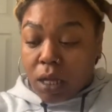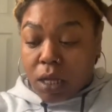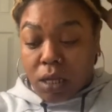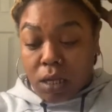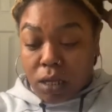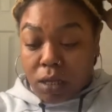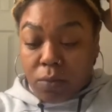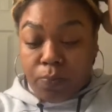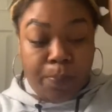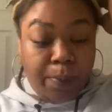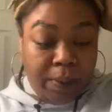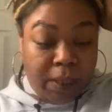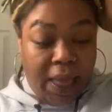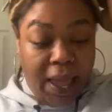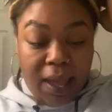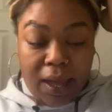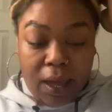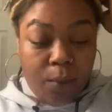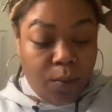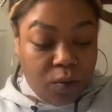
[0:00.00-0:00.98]
But like
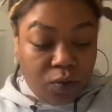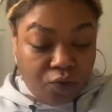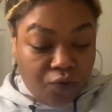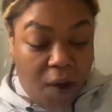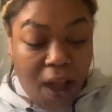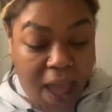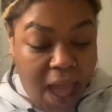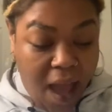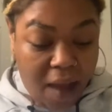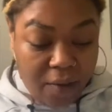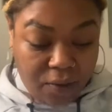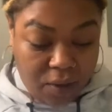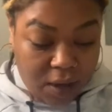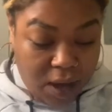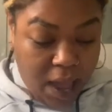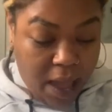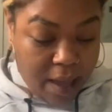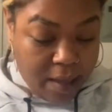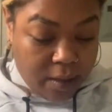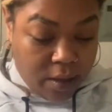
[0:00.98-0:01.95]
it was right after
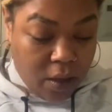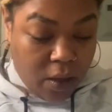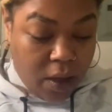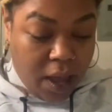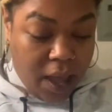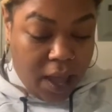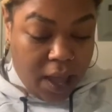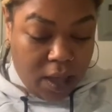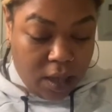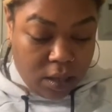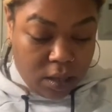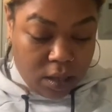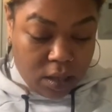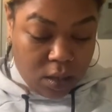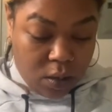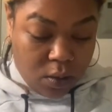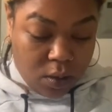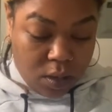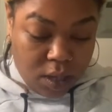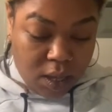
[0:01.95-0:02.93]
that. Okay. So
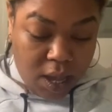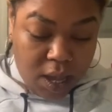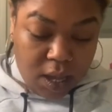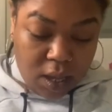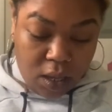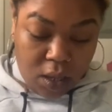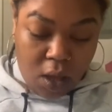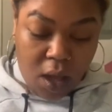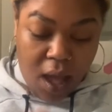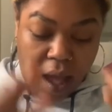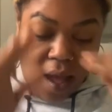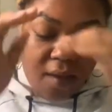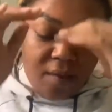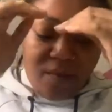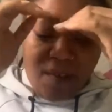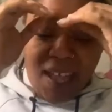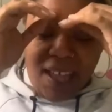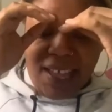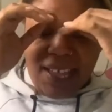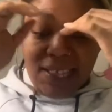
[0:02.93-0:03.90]
it's like you have
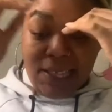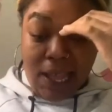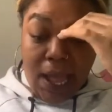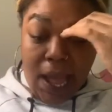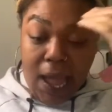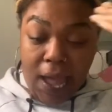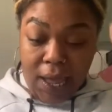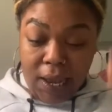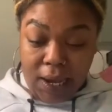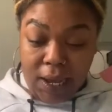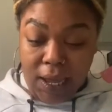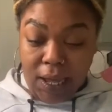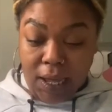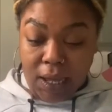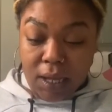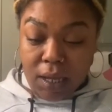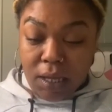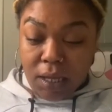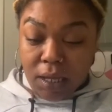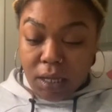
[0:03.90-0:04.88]
anxiety.
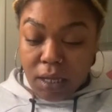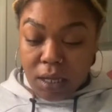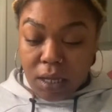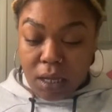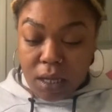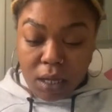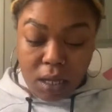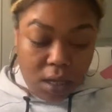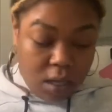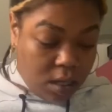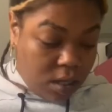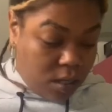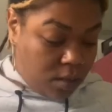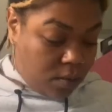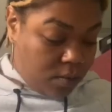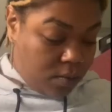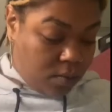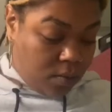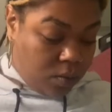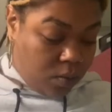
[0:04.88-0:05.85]

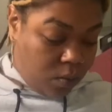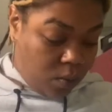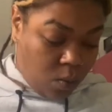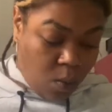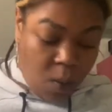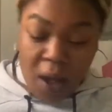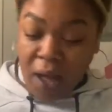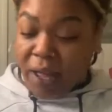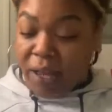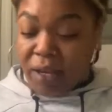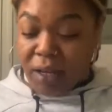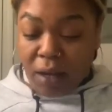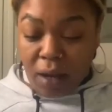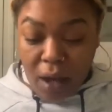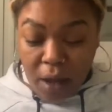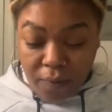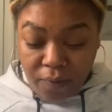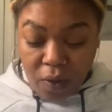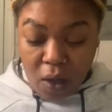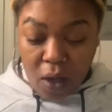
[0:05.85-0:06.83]
One
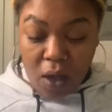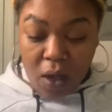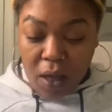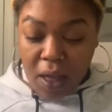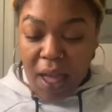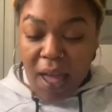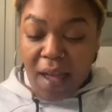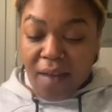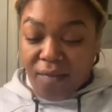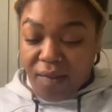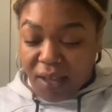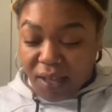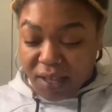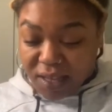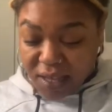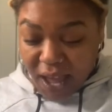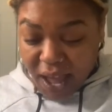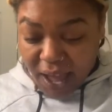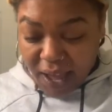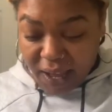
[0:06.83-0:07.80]
of y'all have
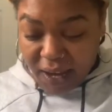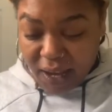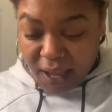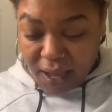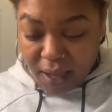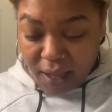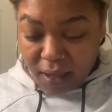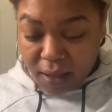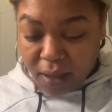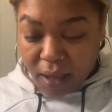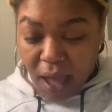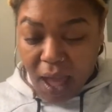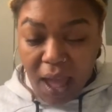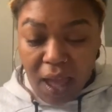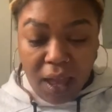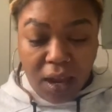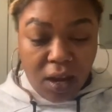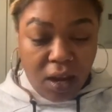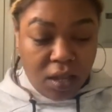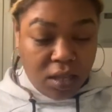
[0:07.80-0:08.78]
anxiety
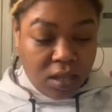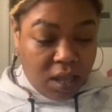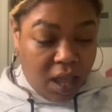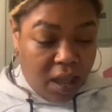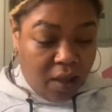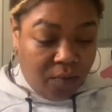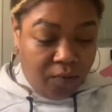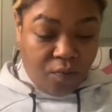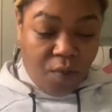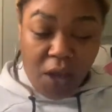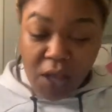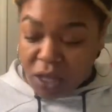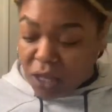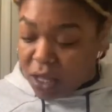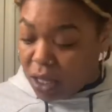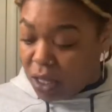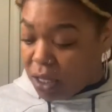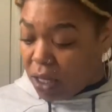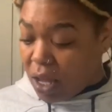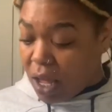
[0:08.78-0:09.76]
and it's like rushing
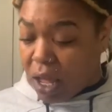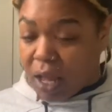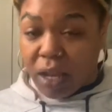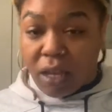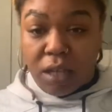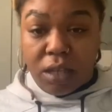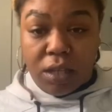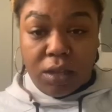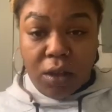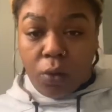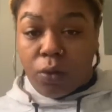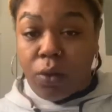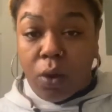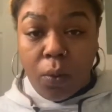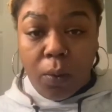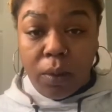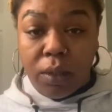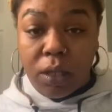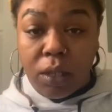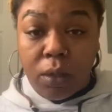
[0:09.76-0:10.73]
and don't know
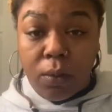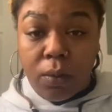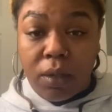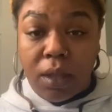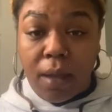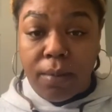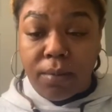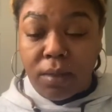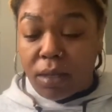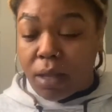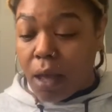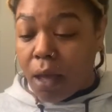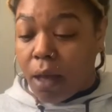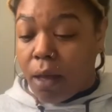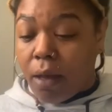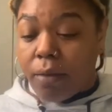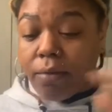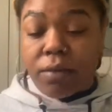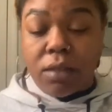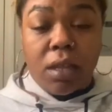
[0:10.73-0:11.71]
what to do with
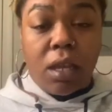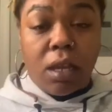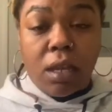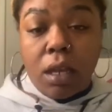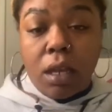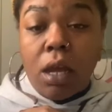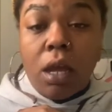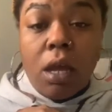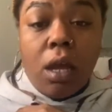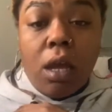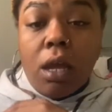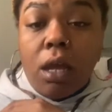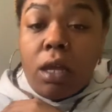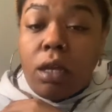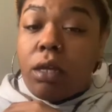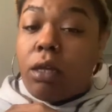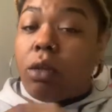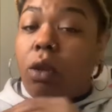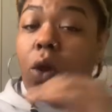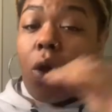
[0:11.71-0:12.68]
themselves. And,
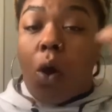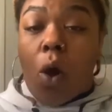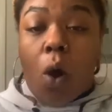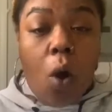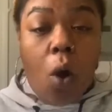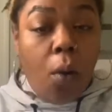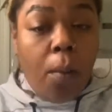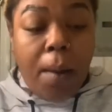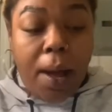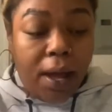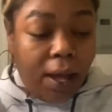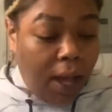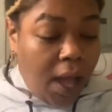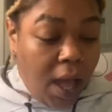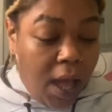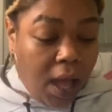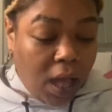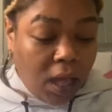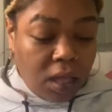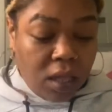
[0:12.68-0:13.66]
oh my
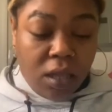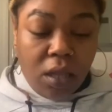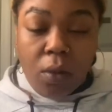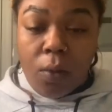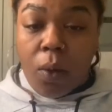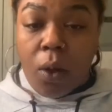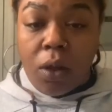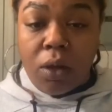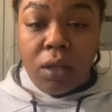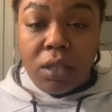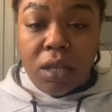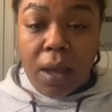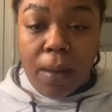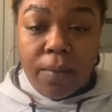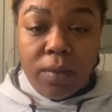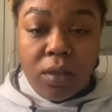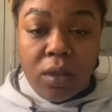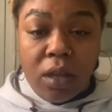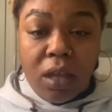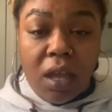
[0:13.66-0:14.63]
gosh, the world is coming
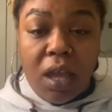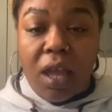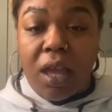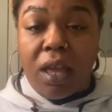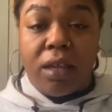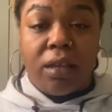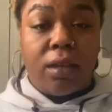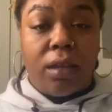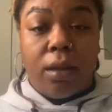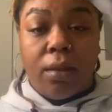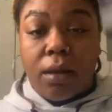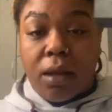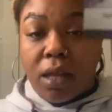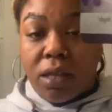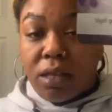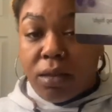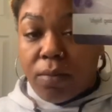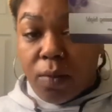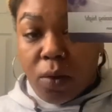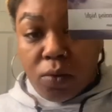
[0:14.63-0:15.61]
to an end because
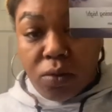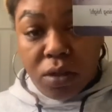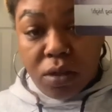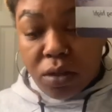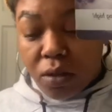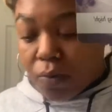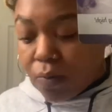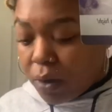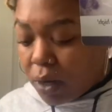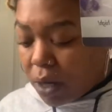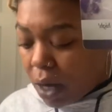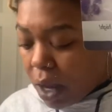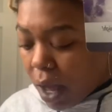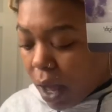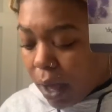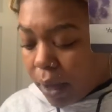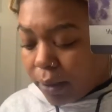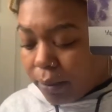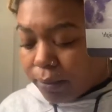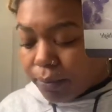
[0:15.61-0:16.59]
emotions are running
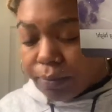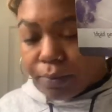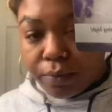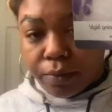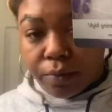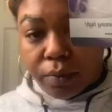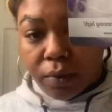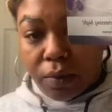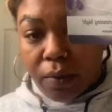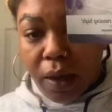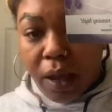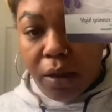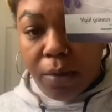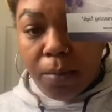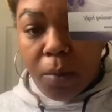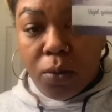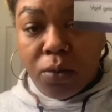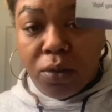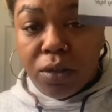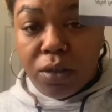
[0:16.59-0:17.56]
high. Right?
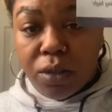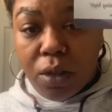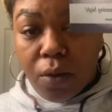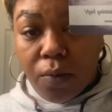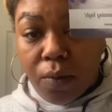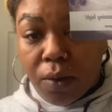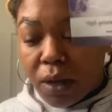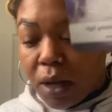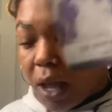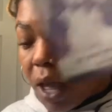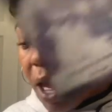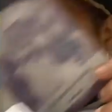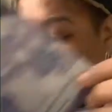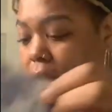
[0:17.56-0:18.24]
Emotions are running high.